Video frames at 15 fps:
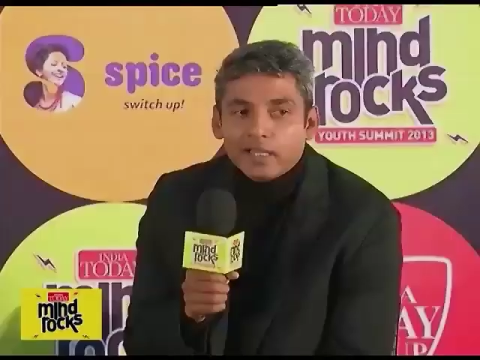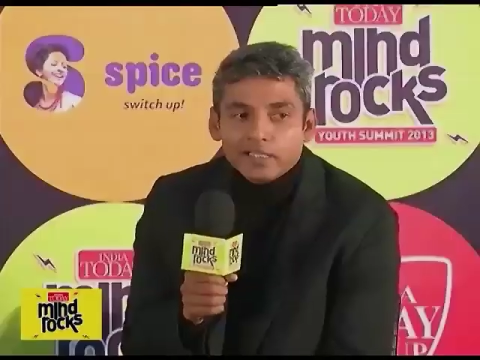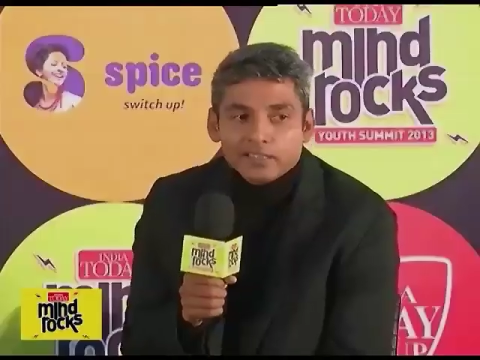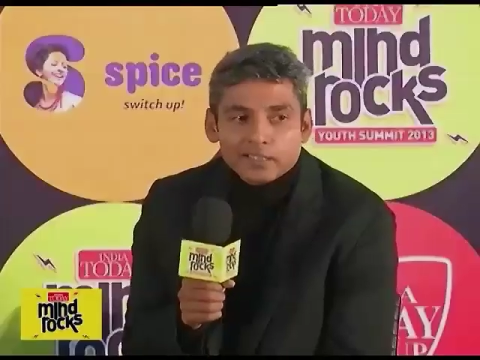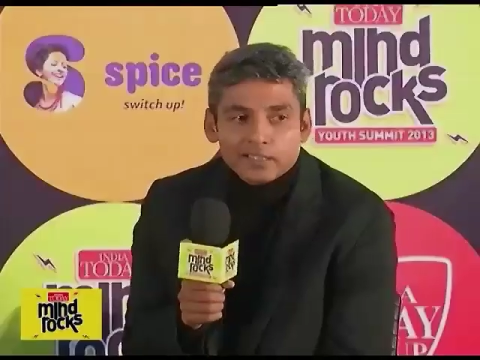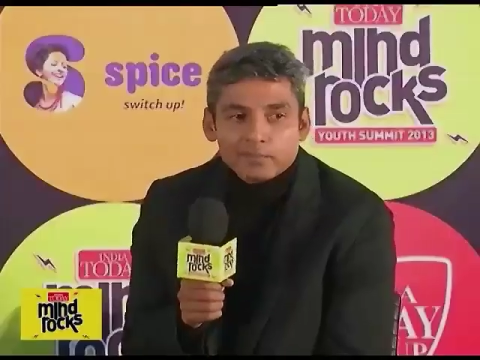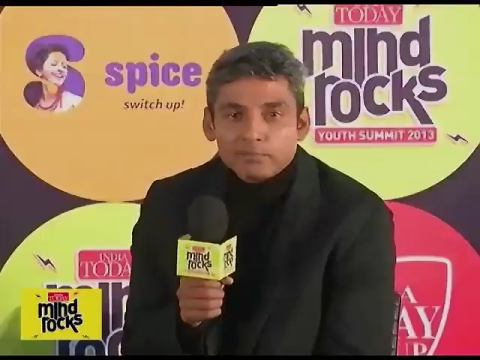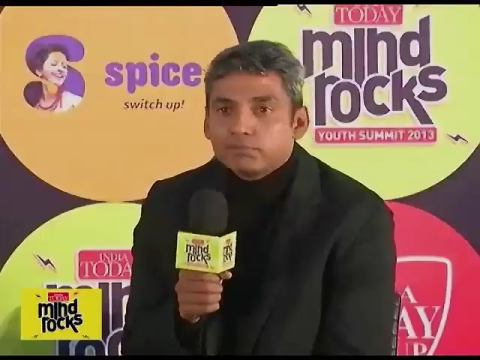as
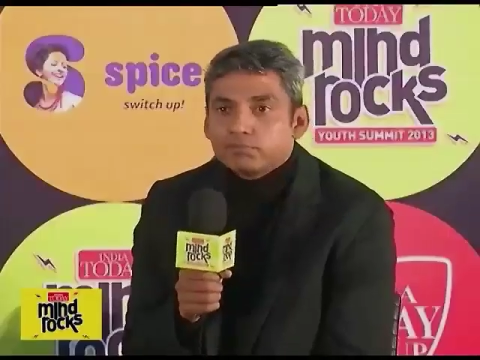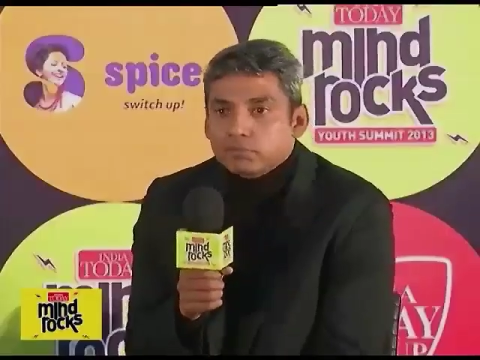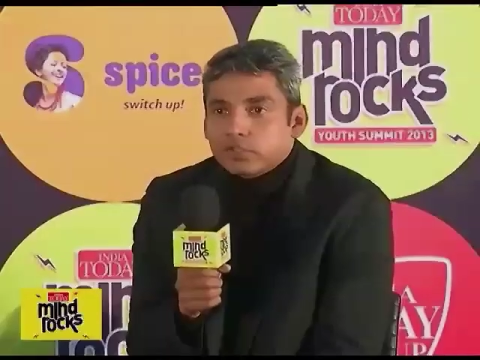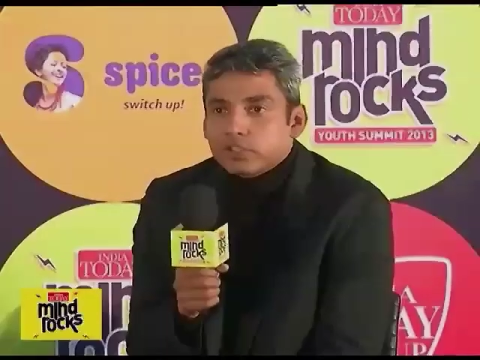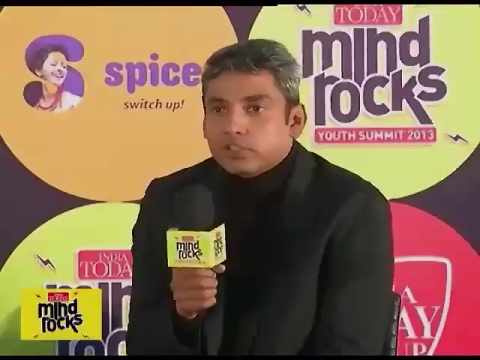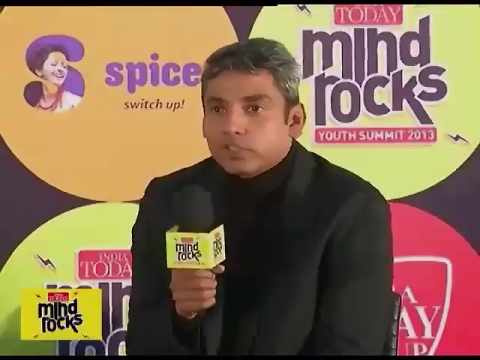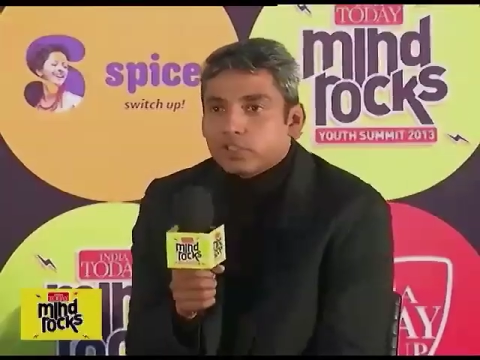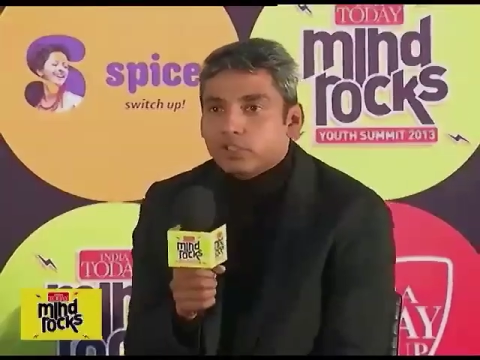a,
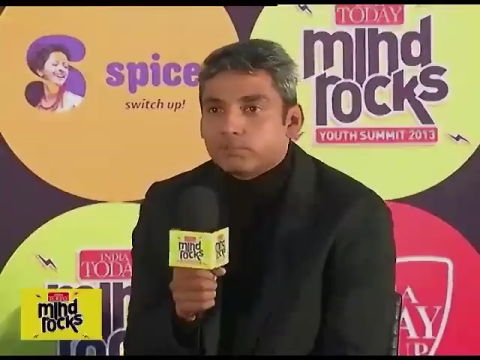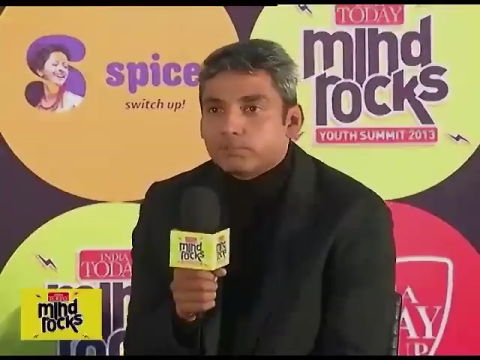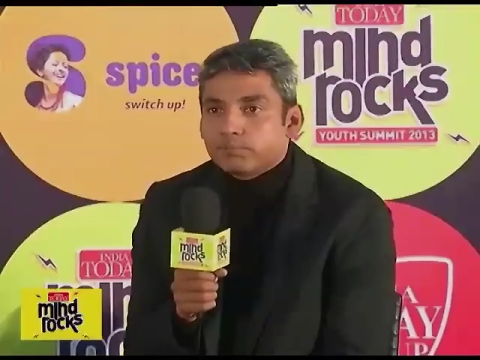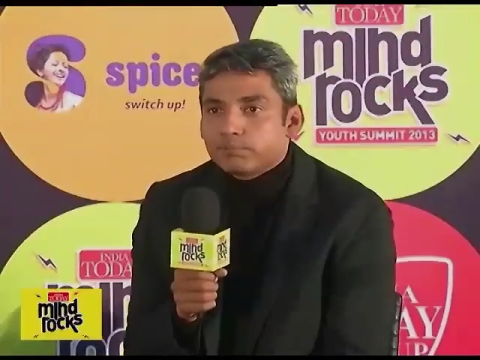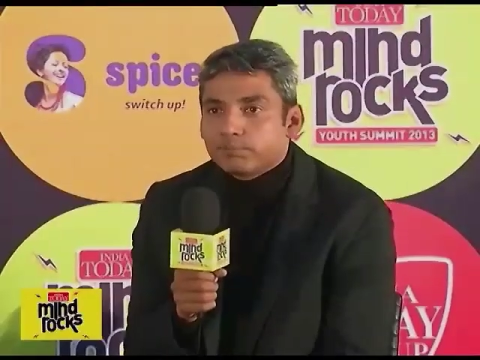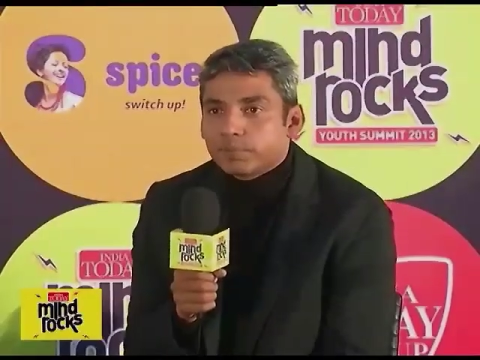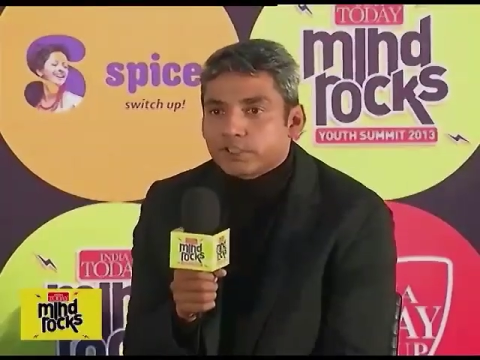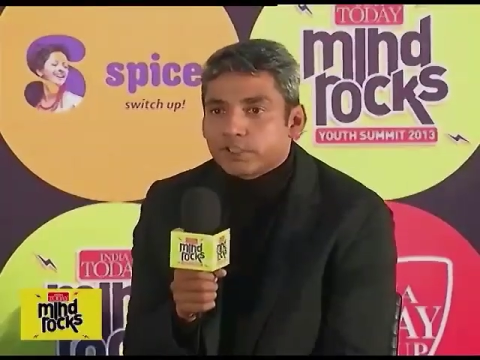just a
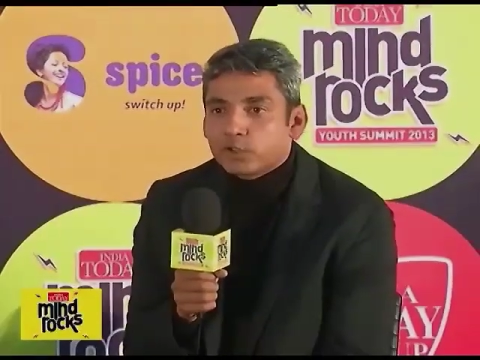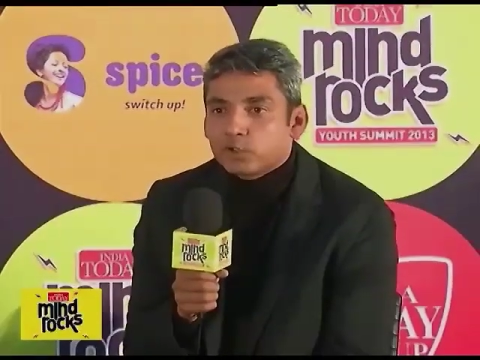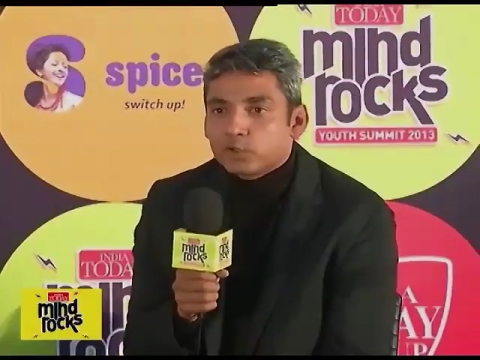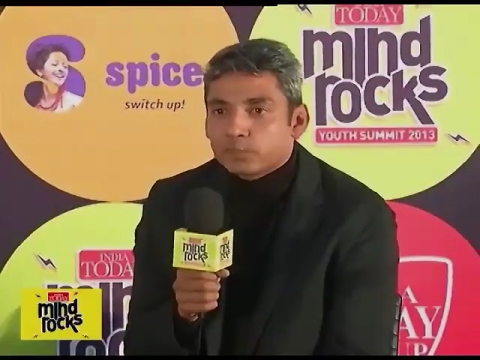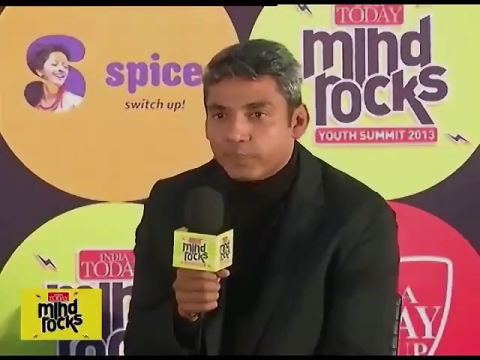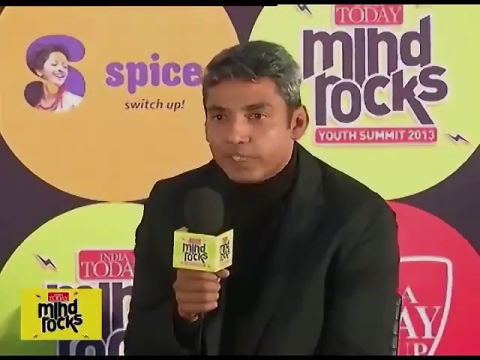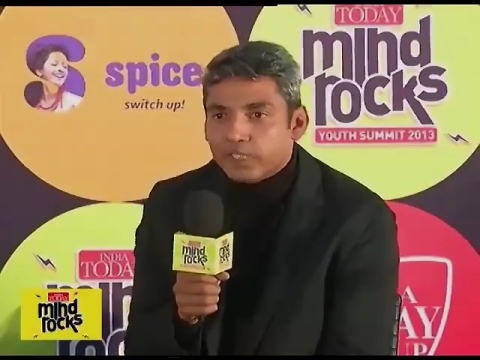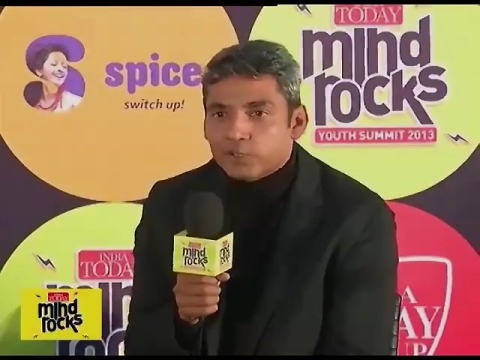person
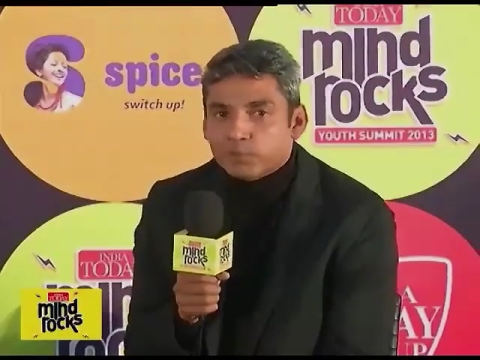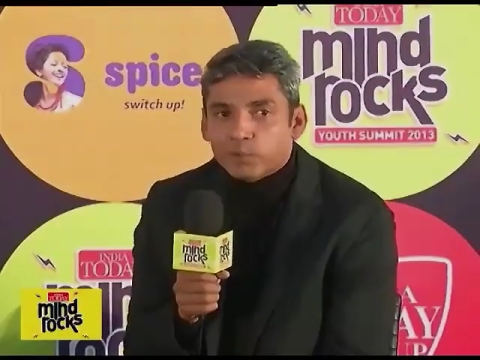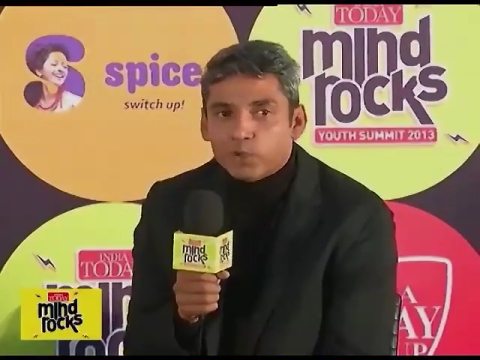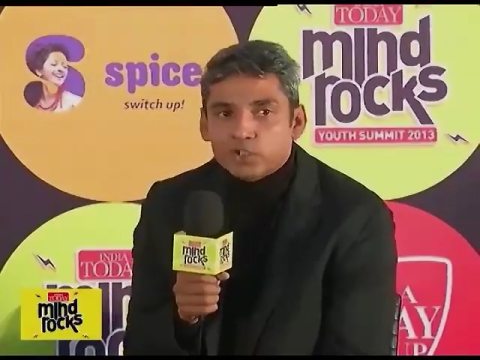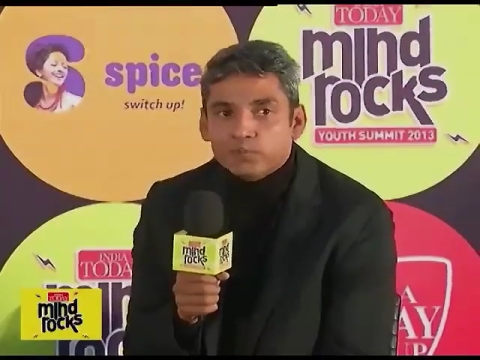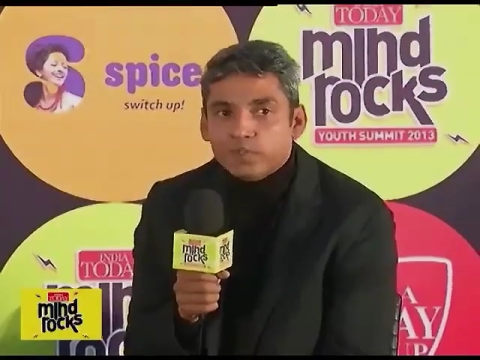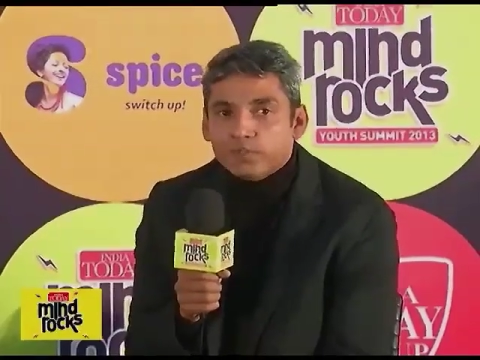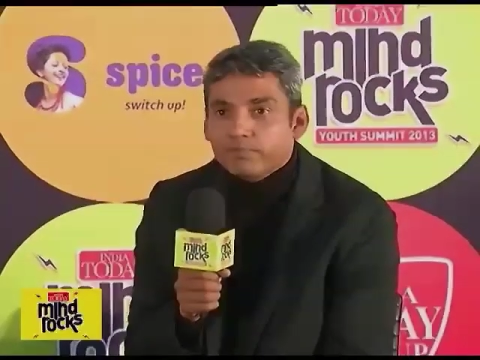who's been a
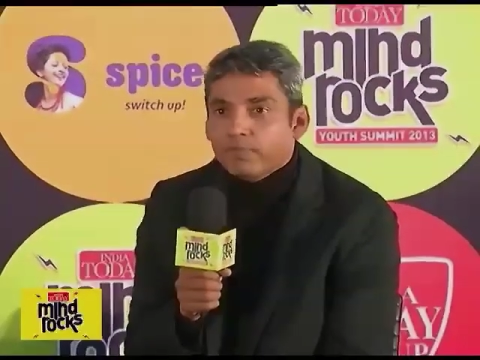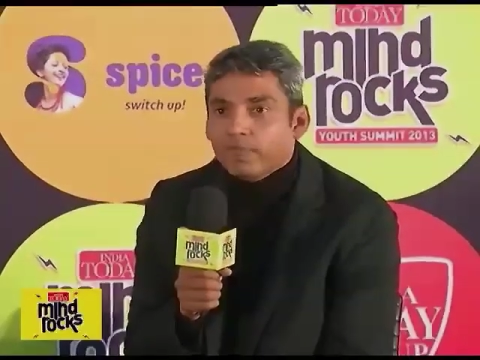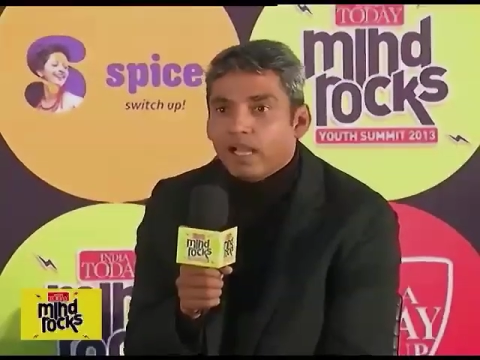sportsman,